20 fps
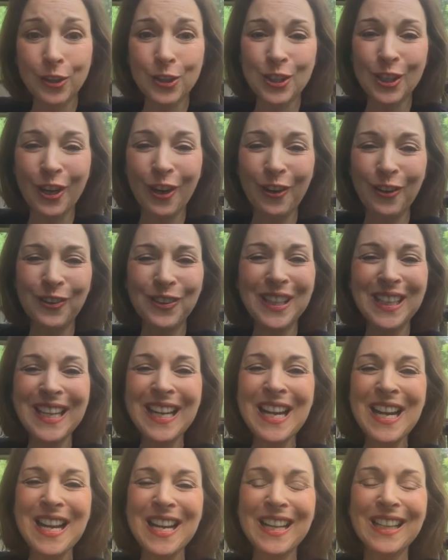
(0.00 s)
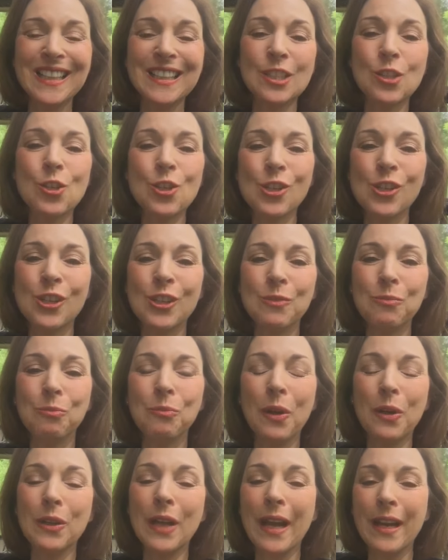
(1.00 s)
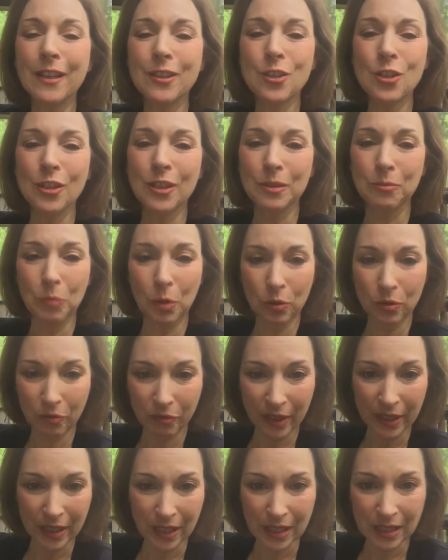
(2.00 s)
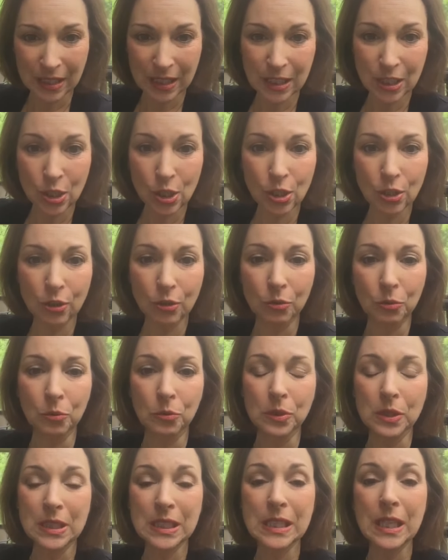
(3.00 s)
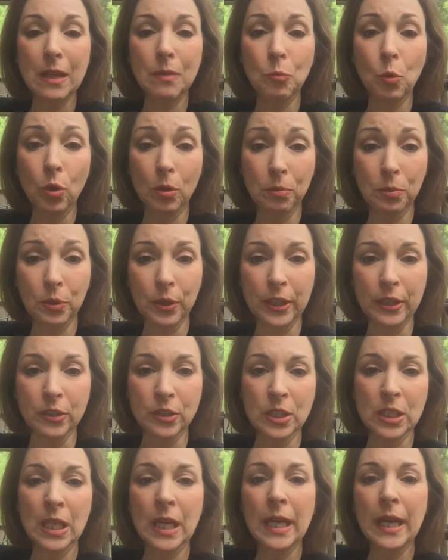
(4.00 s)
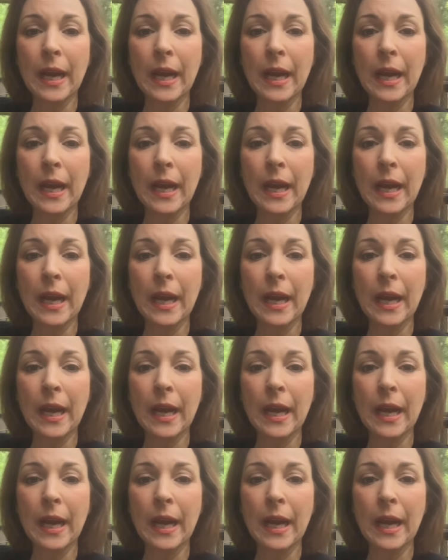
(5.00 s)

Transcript: So it should actually motivate us to say more prayers,